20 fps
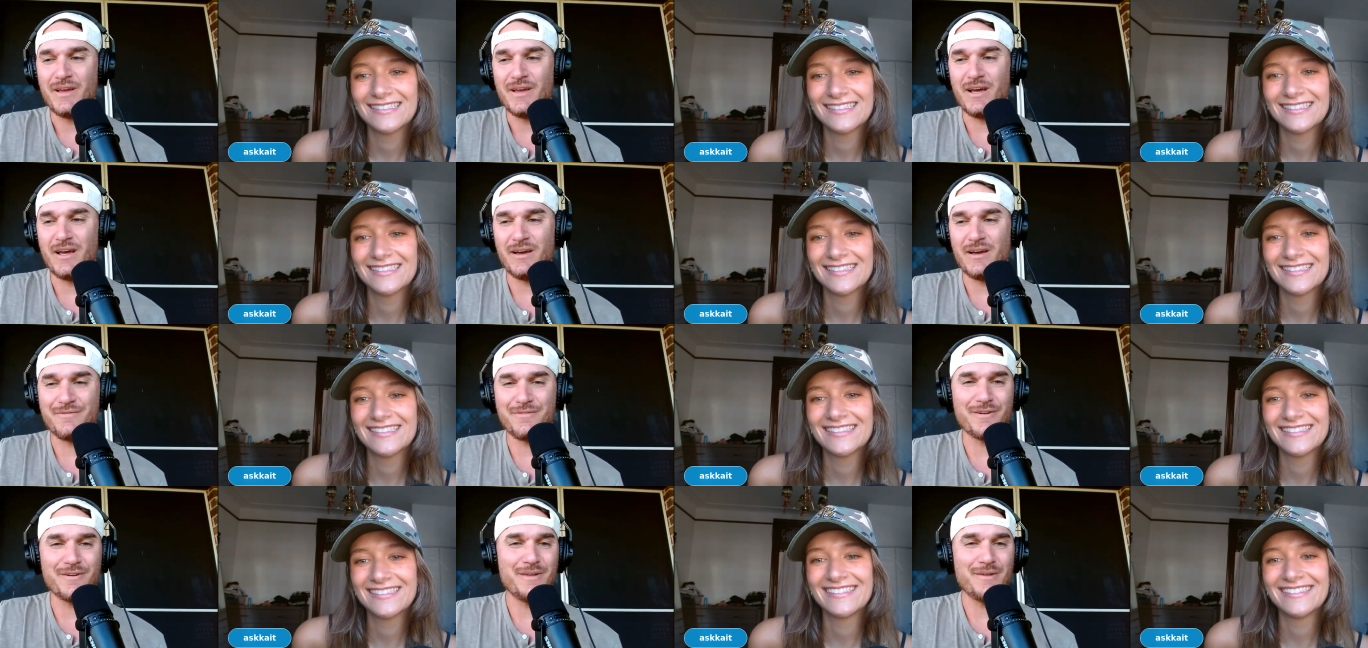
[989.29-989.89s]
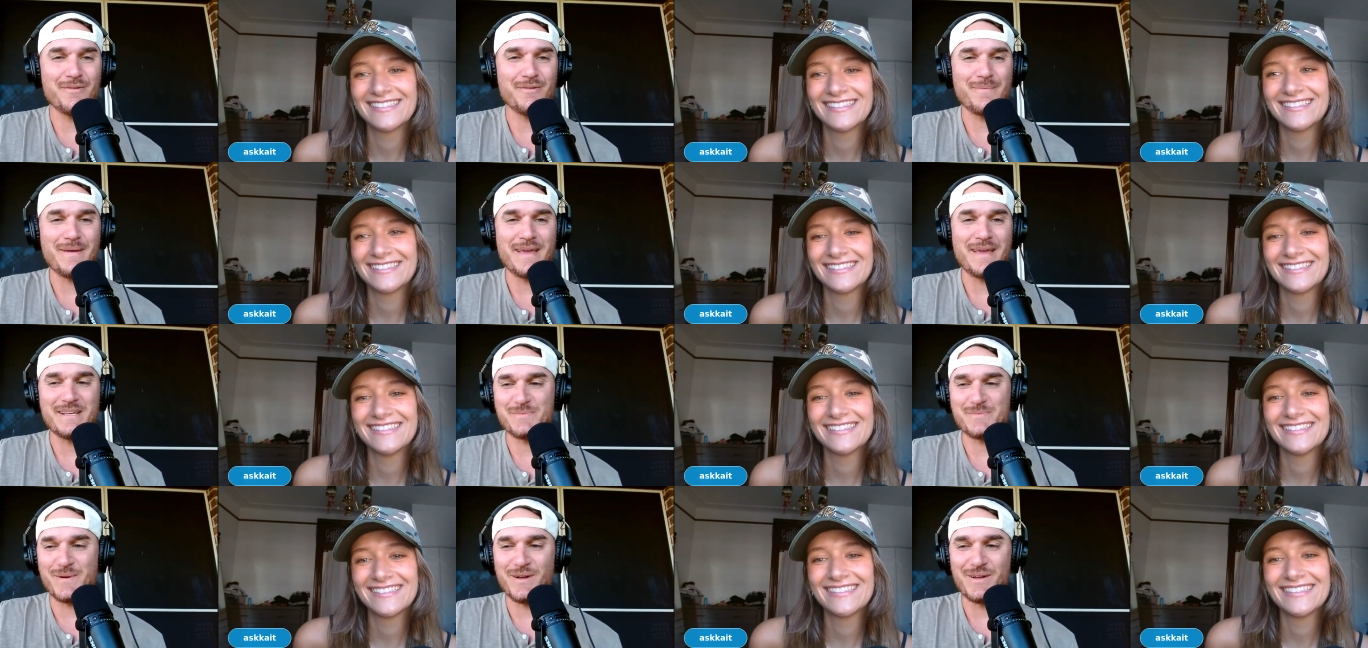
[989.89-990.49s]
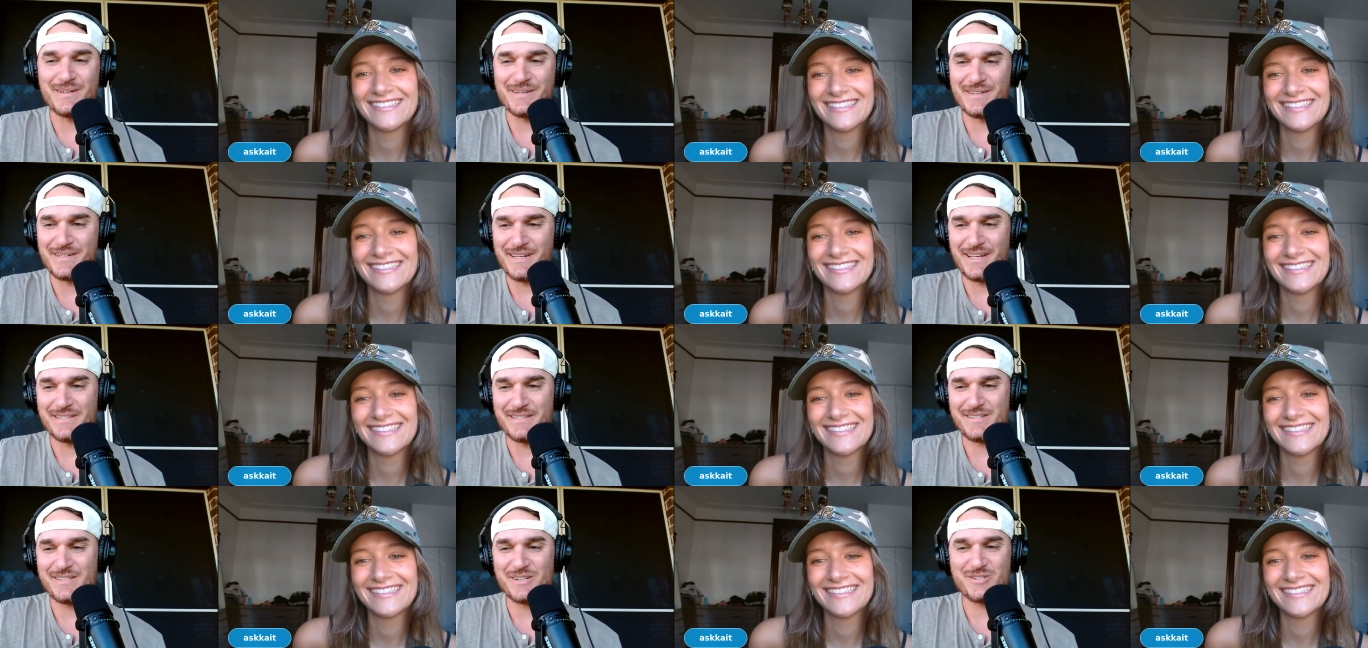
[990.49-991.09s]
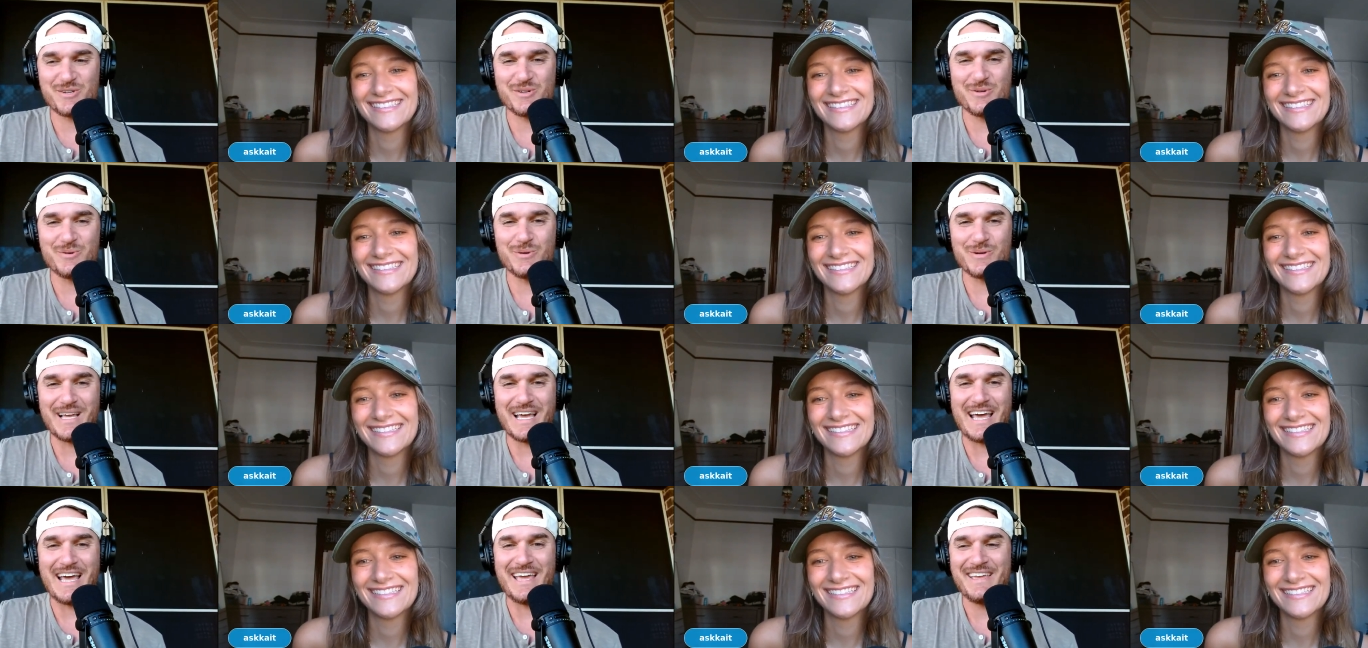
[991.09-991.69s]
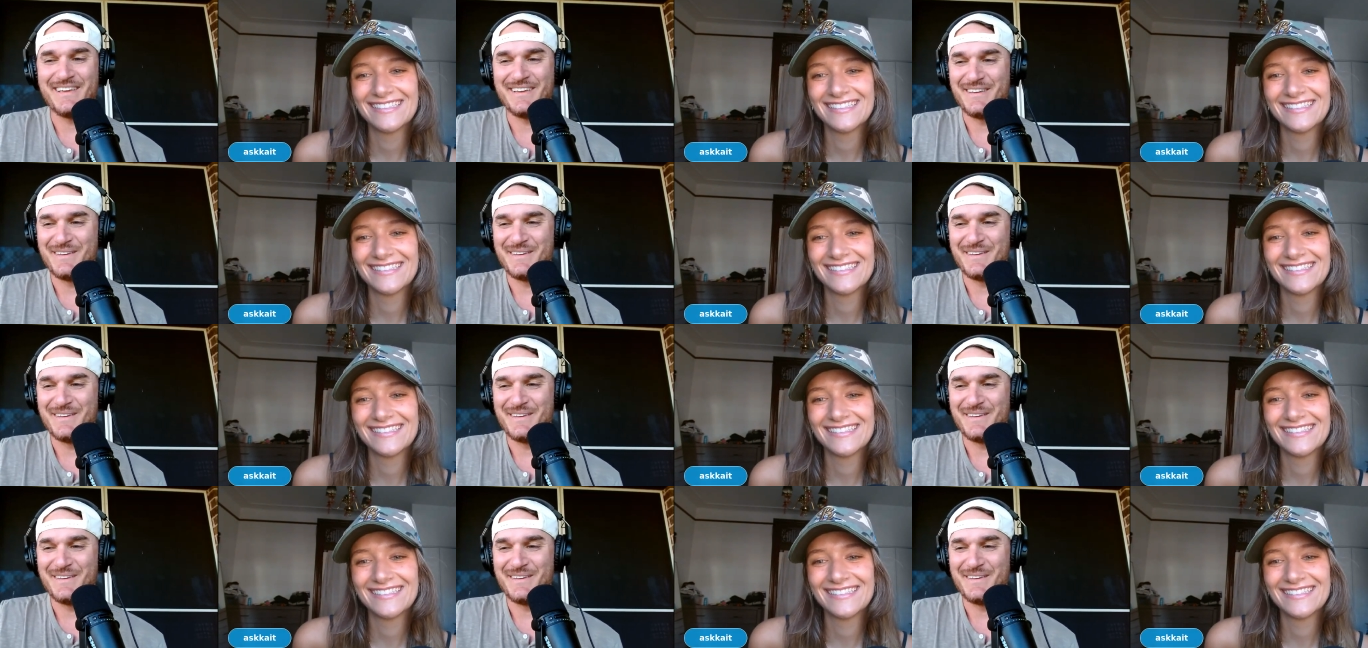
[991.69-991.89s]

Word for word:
Speaker 1: uh, for youth baseball and, and such a cool guy.